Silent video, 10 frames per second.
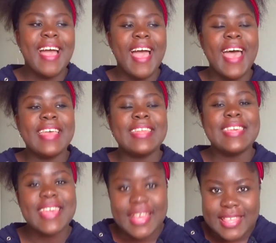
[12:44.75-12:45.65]
And
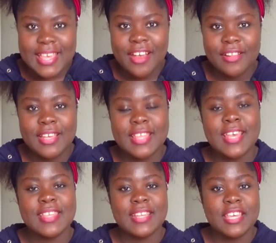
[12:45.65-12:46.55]
yes, I
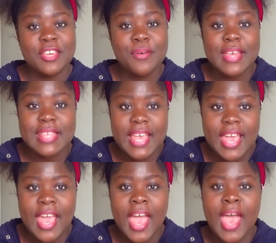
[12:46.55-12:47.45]
relocated to the USA,
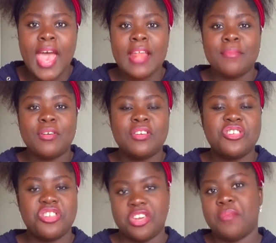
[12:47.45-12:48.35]
and I'm gonna
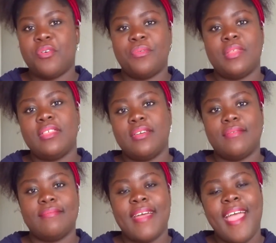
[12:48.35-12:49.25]
share more with
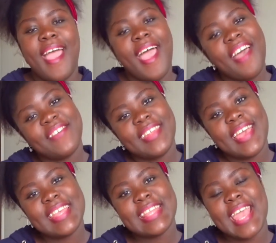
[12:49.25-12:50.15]
you. Have a
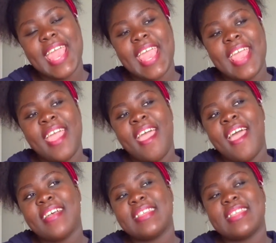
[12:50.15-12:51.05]
nice day.
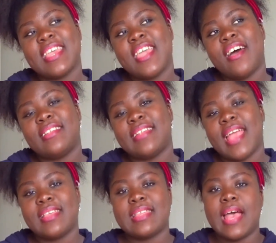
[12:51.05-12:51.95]
See ya
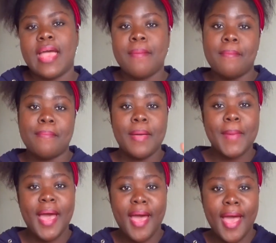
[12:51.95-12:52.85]
next time. Bye
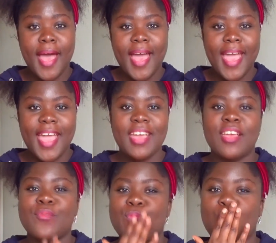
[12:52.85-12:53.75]

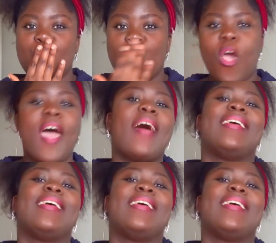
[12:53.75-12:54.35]
bye.